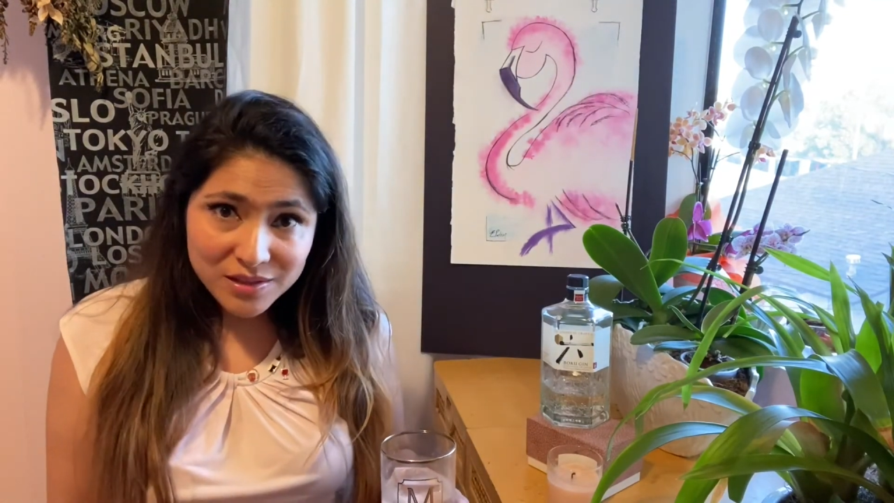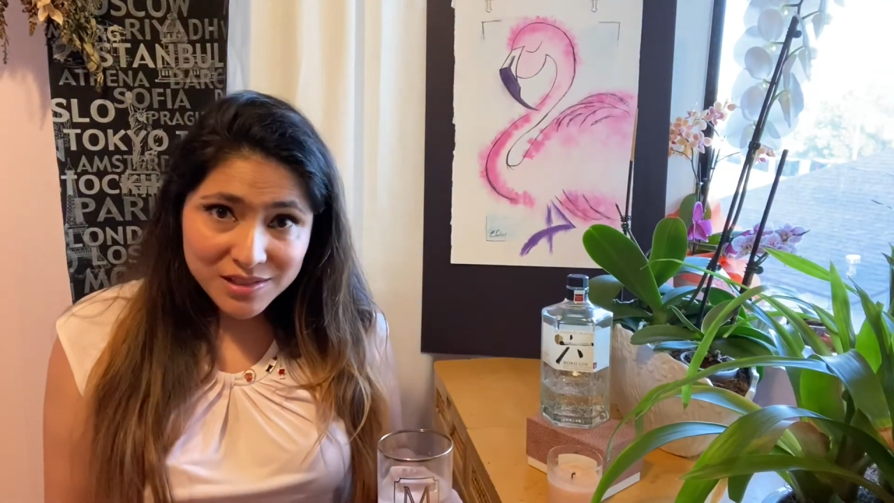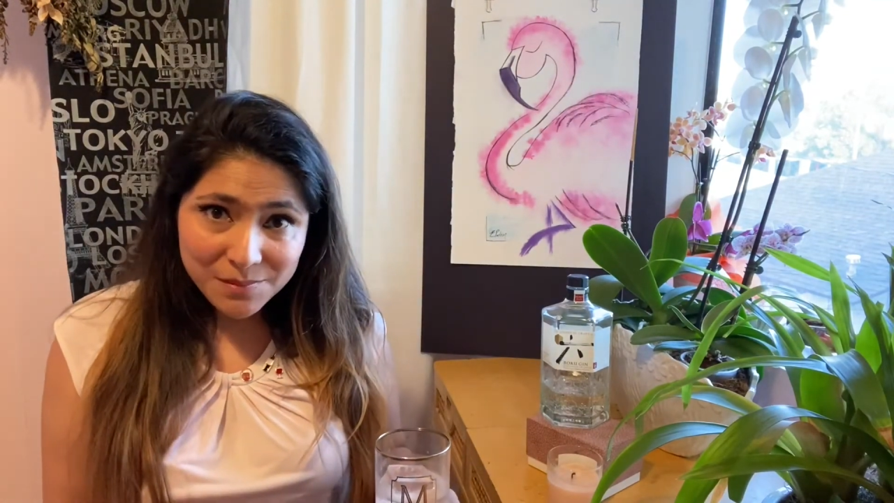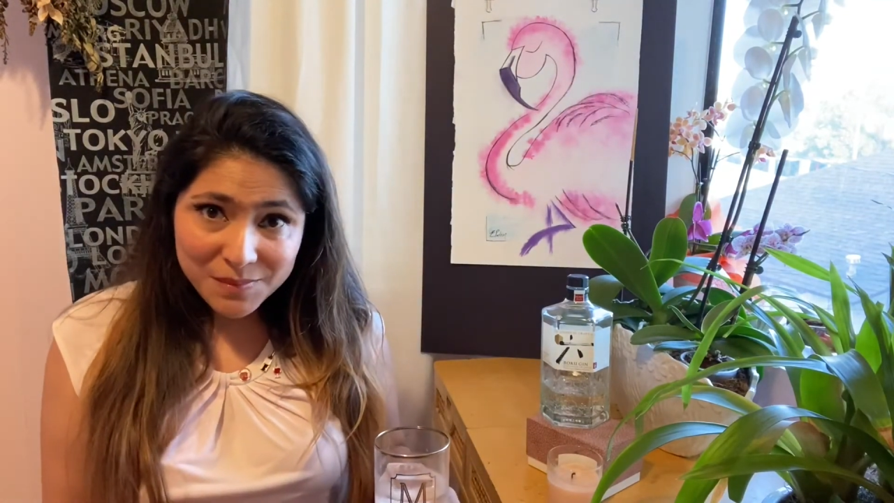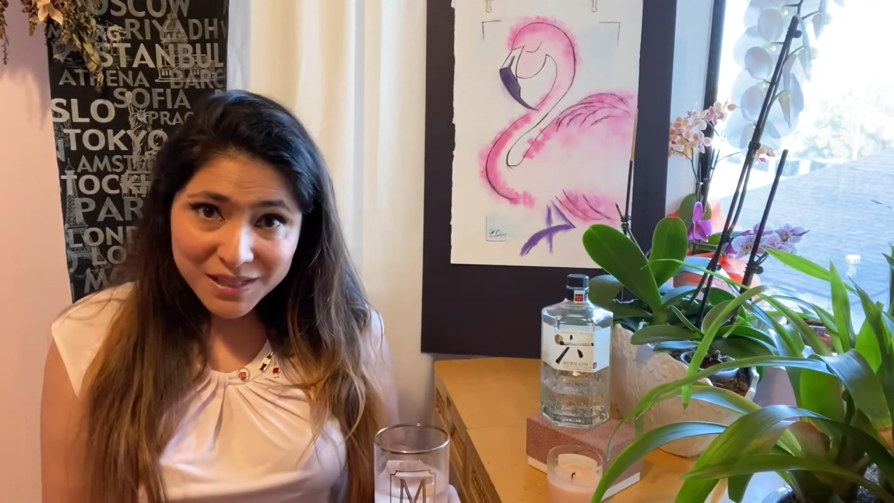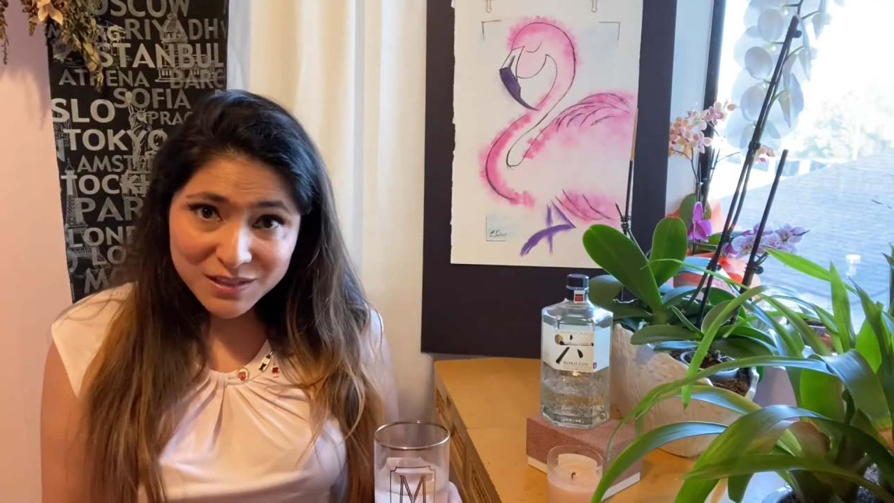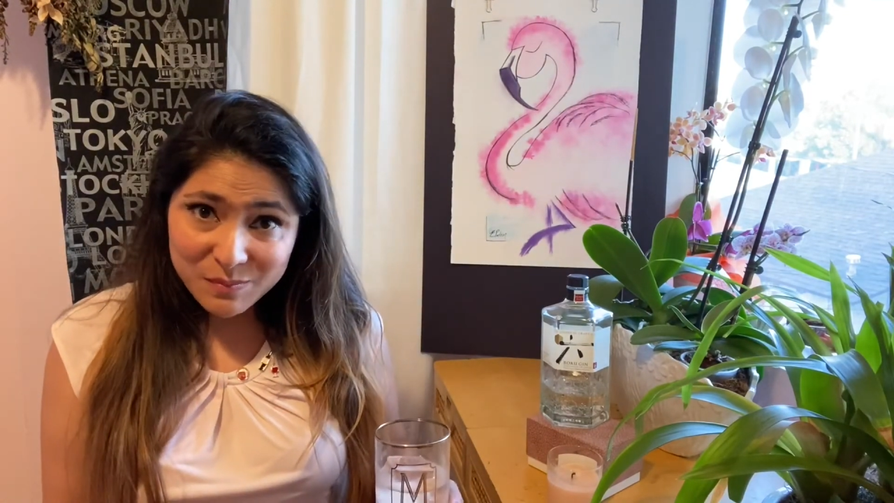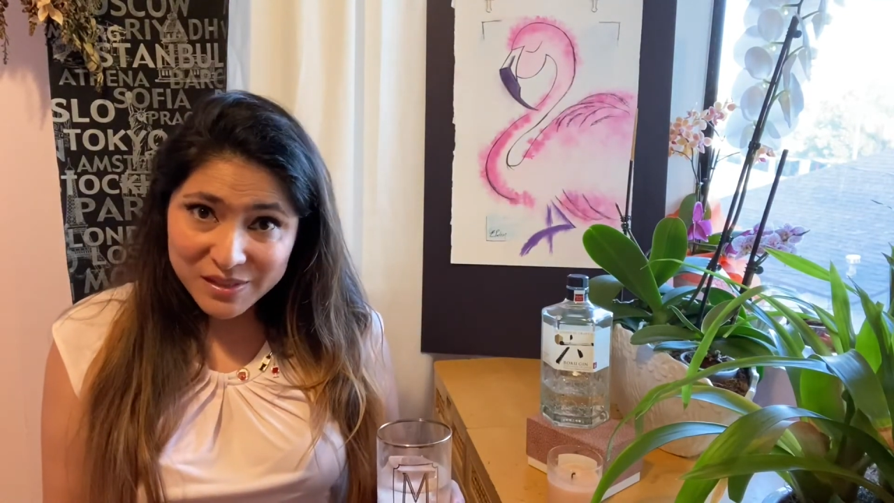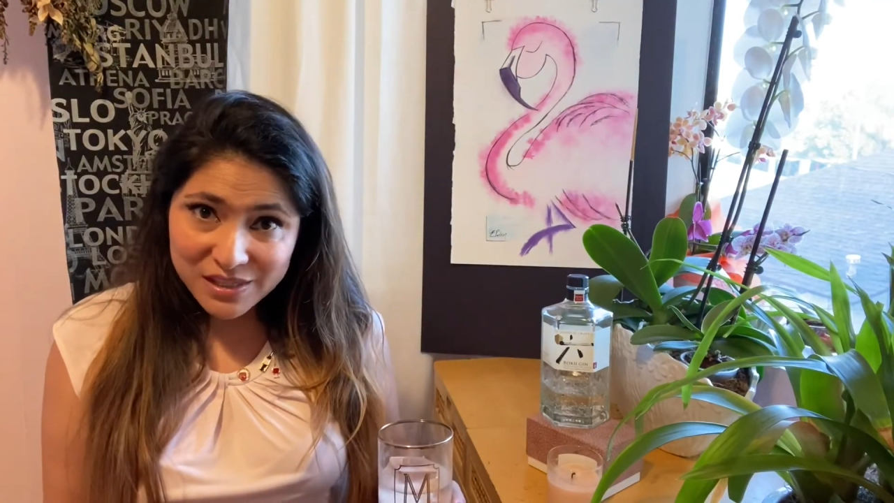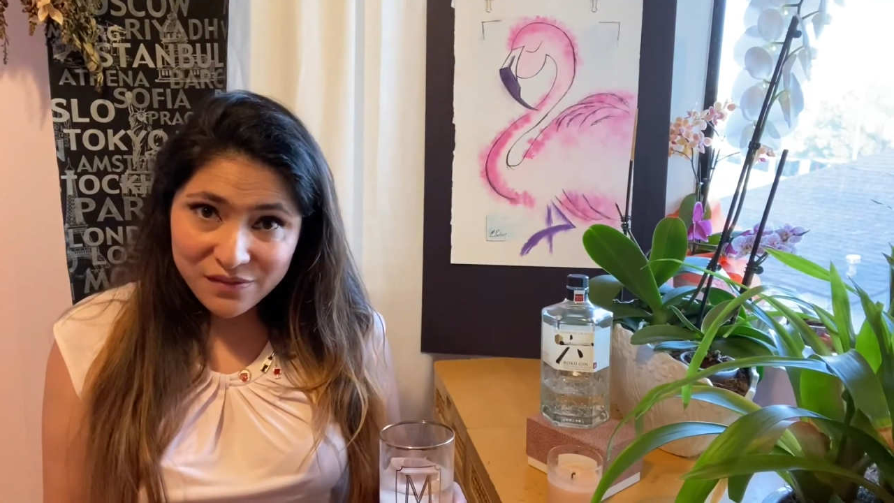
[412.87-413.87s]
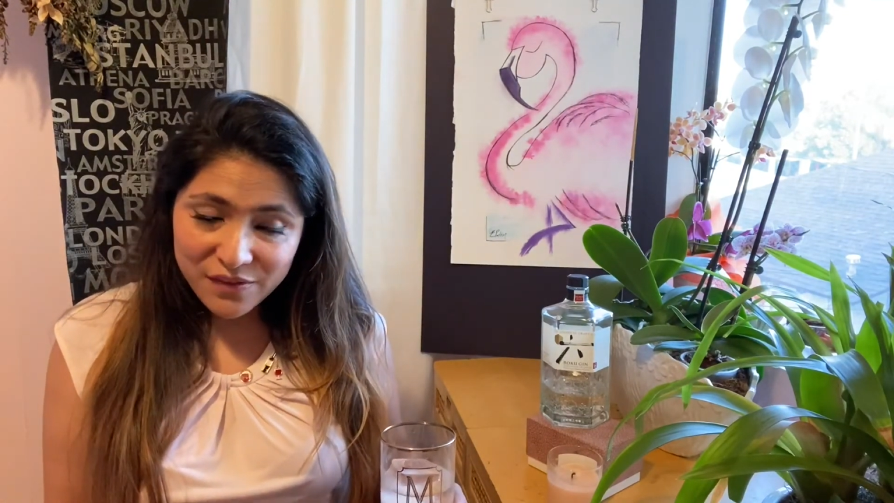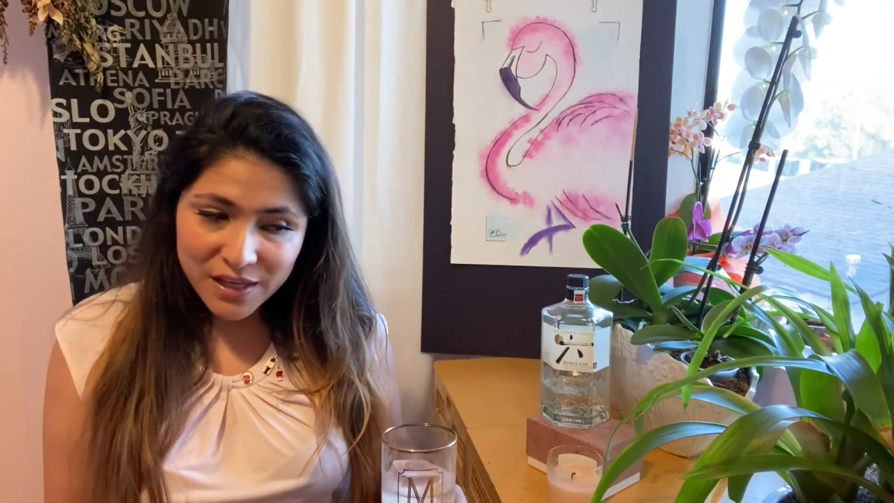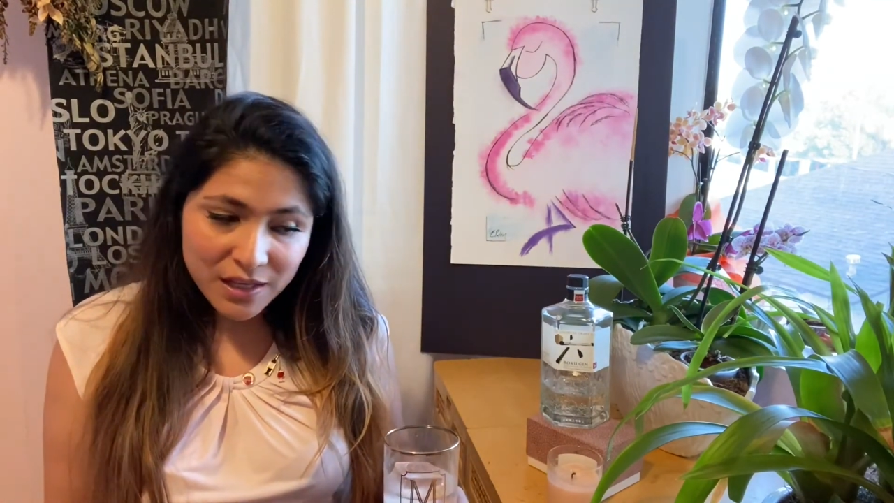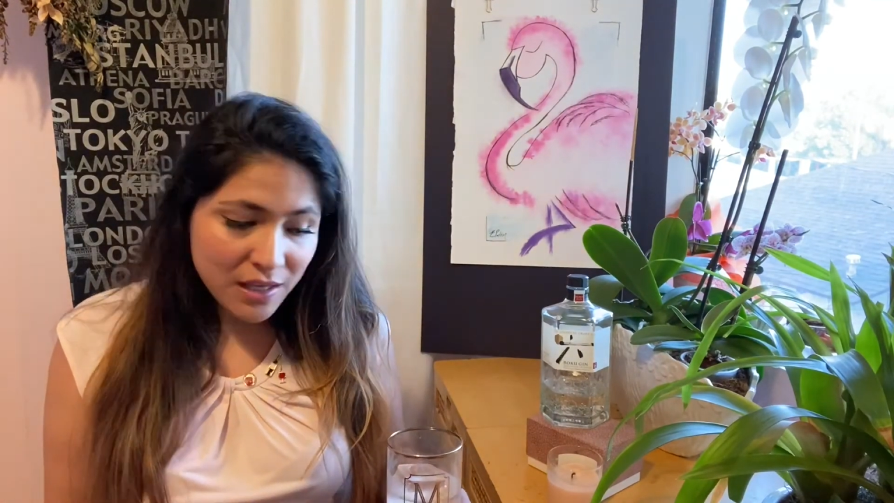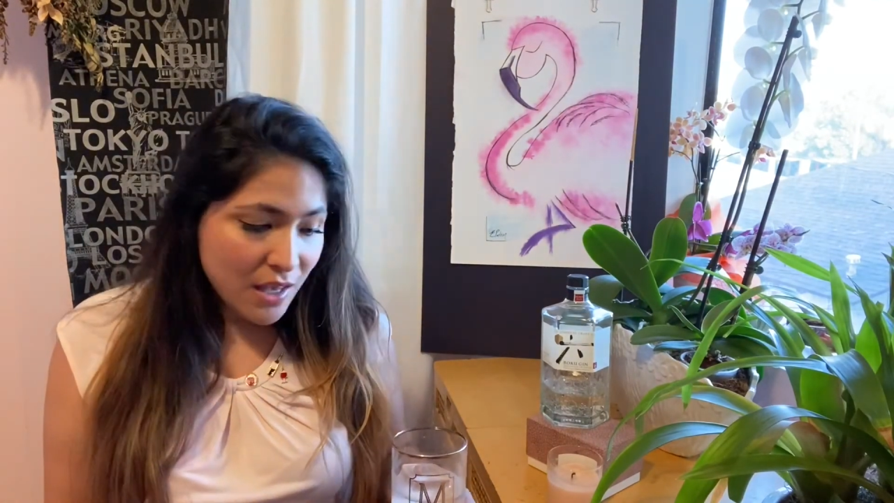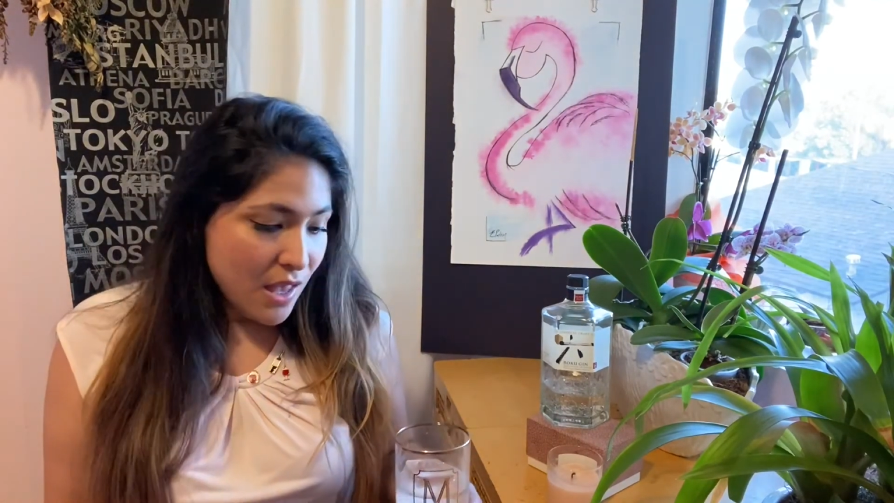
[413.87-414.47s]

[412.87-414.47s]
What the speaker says: something specific,